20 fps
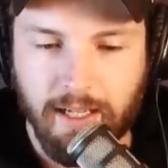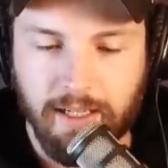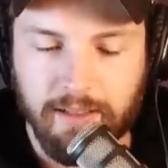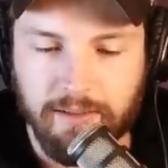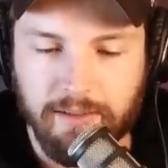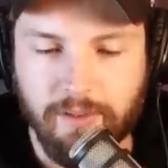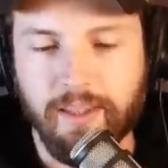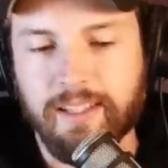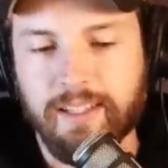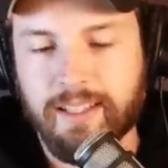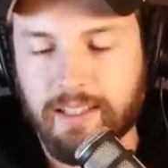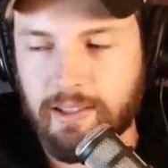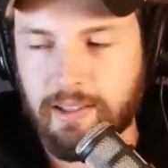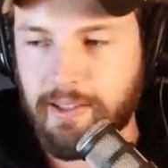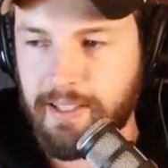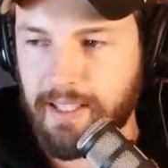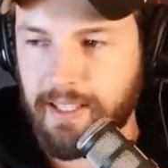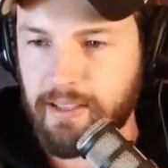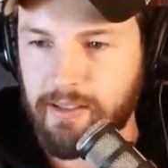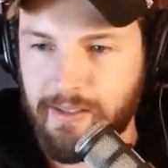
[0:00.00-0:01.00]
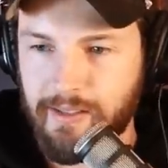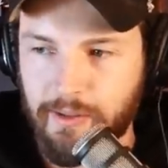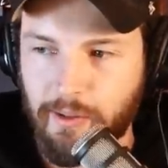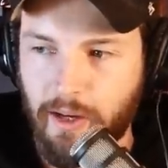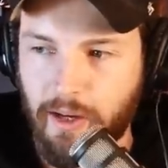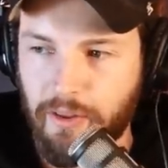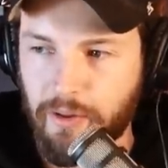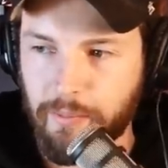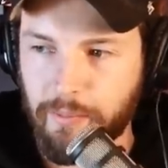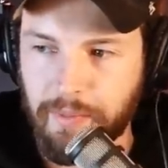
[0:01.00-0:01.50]
Uh, so they did look into
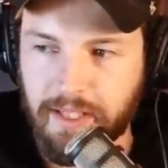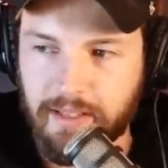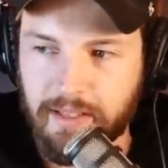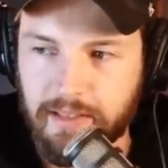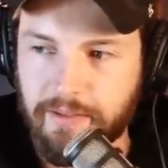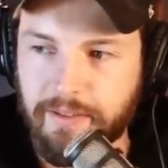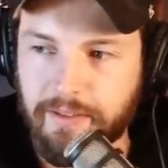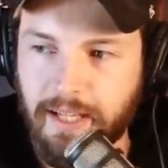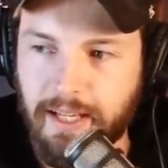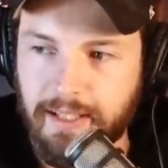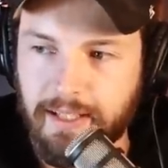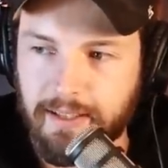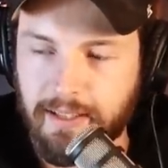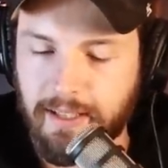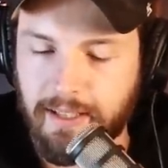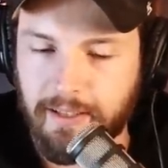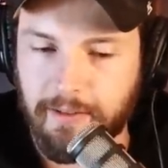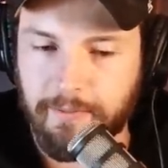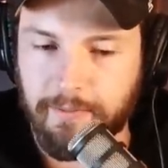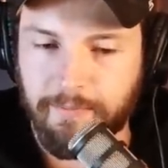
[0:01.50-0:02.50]
other means of getting